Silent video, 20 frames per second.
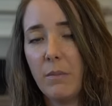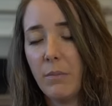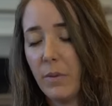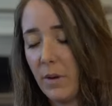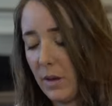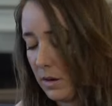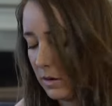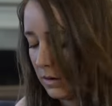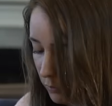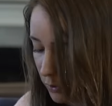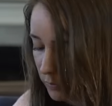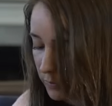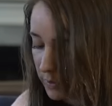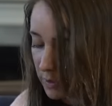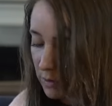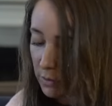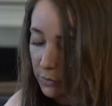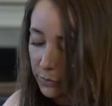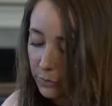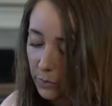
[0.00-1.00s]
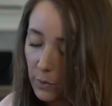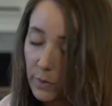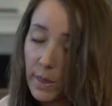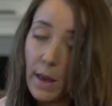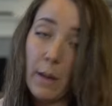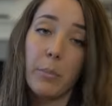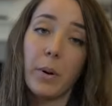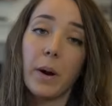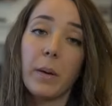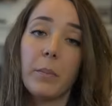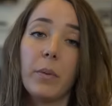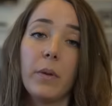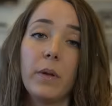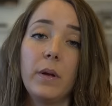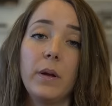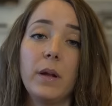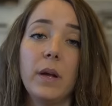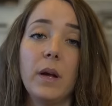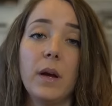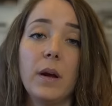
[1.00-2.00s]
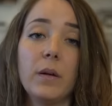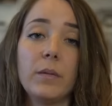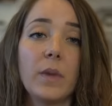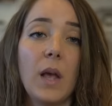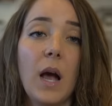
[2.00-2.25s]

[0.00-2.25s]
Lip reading: but what are we gonna throw that purple in here?